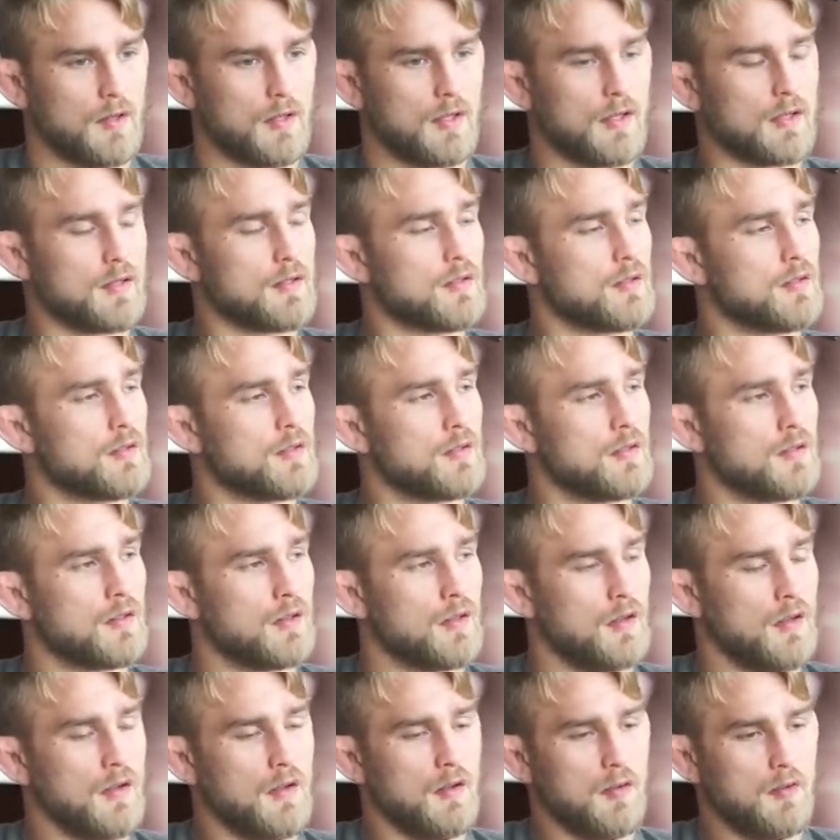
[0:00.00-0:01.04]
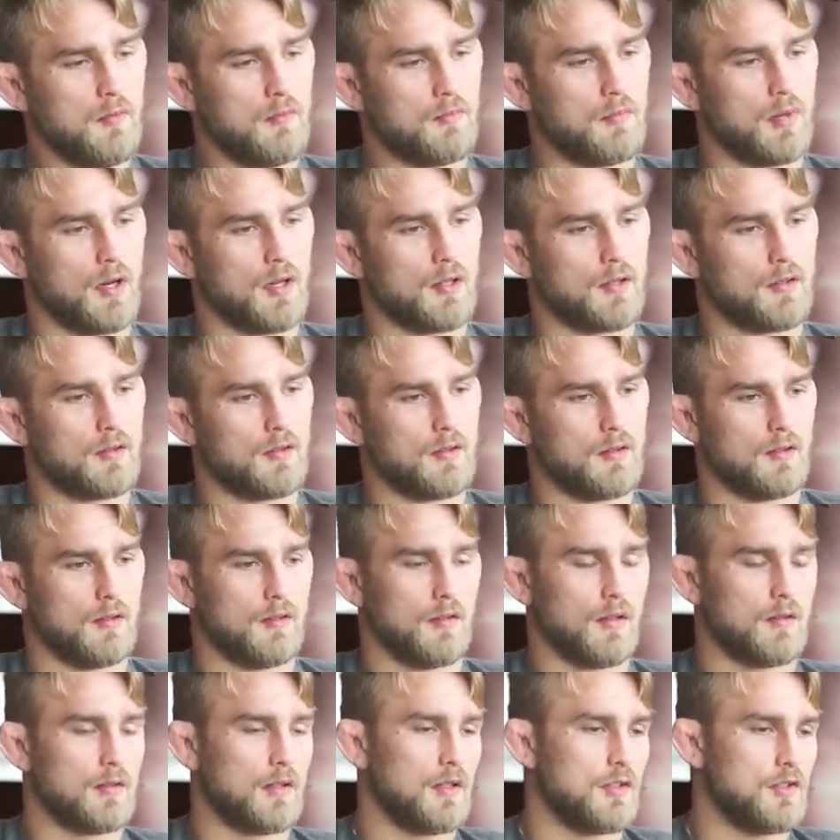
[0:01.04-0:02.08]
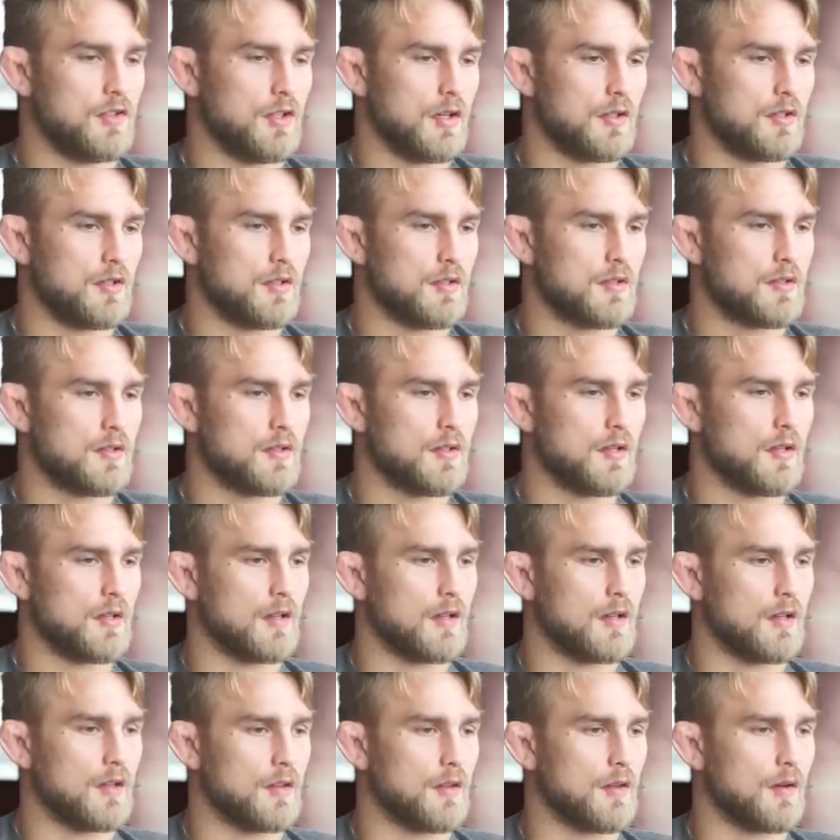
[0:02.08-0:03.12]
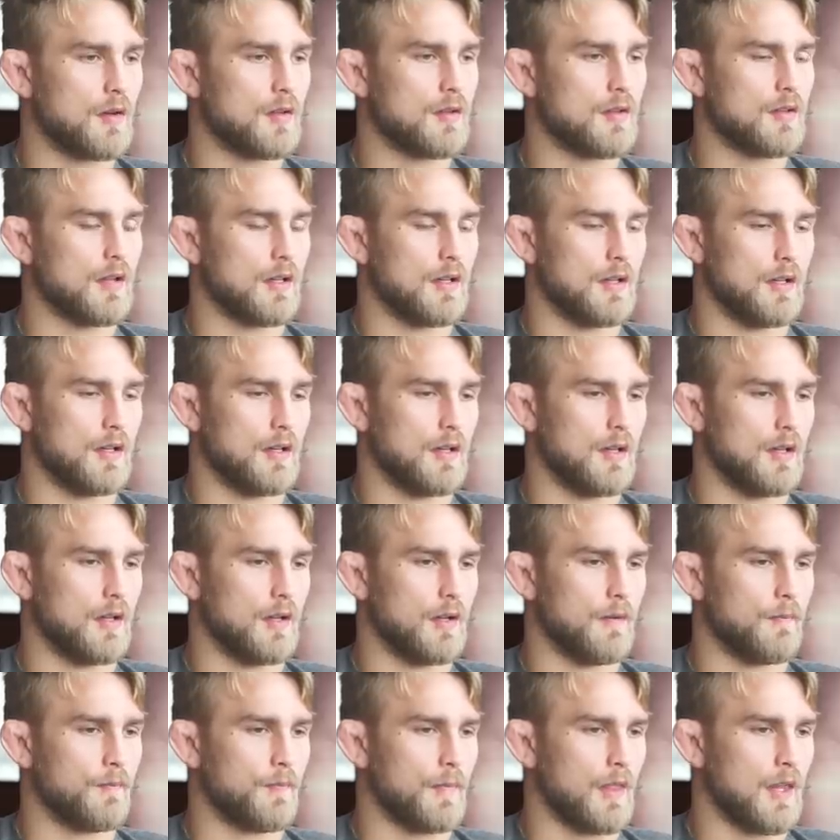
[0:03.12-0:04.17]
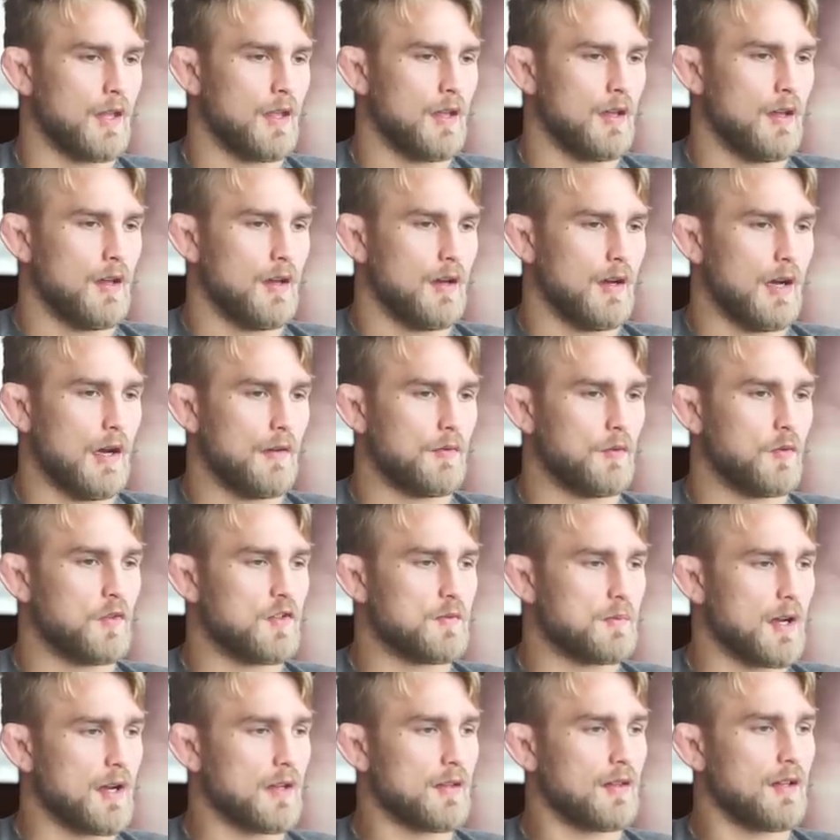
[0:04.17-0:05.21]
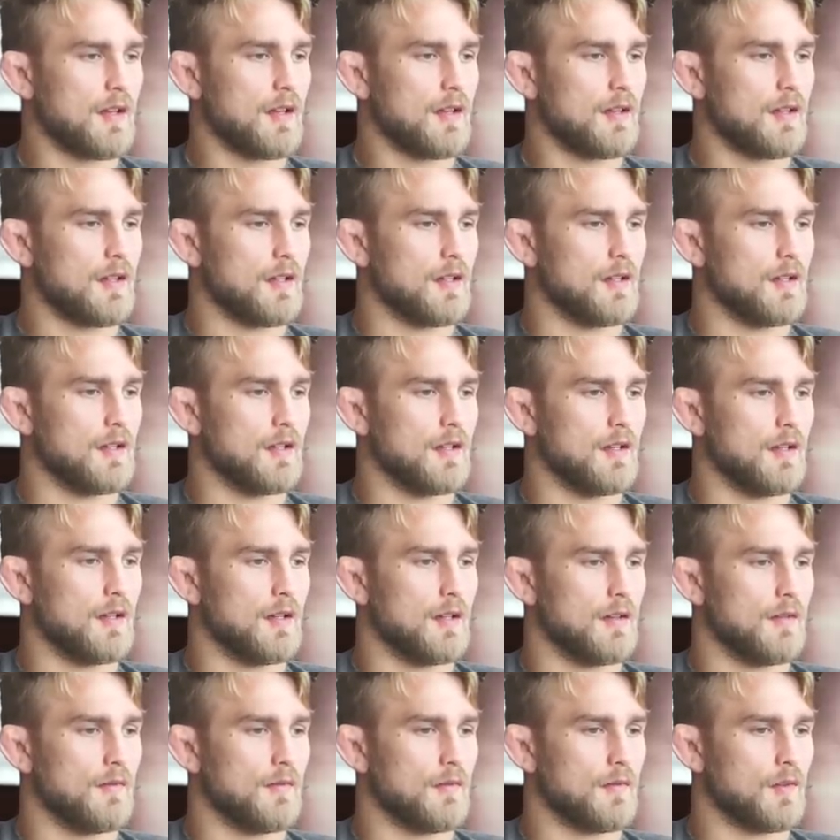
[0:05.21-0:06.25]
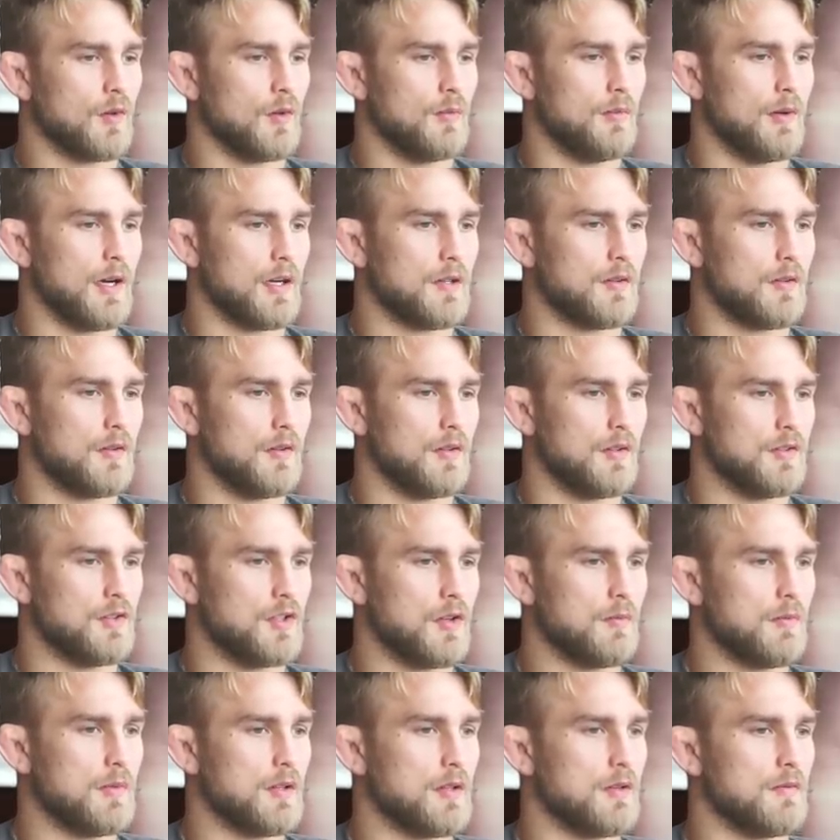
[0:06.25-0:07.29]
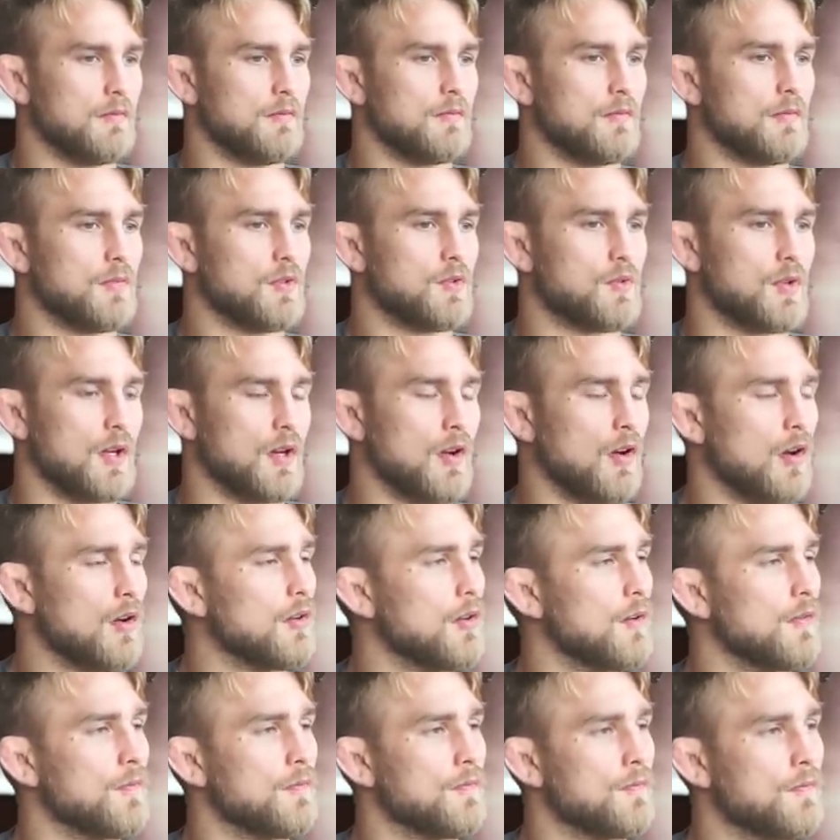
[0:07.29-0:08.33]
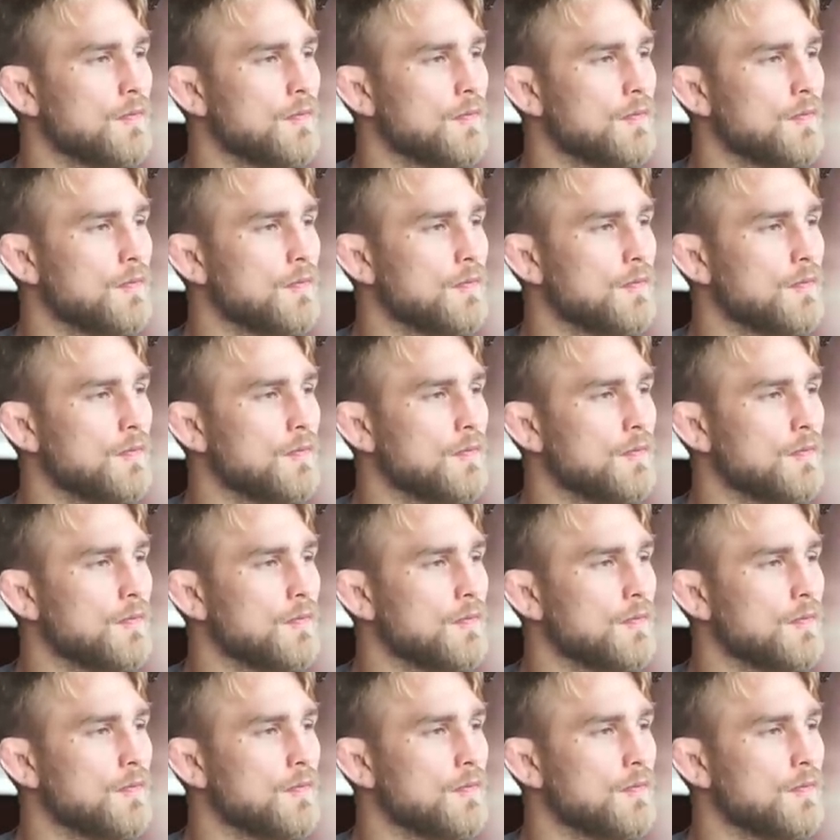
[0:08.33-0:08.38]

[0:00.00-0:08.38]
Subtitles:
Yes, but nothing judges thought, and I have to respect that and go back to the gym and train harder.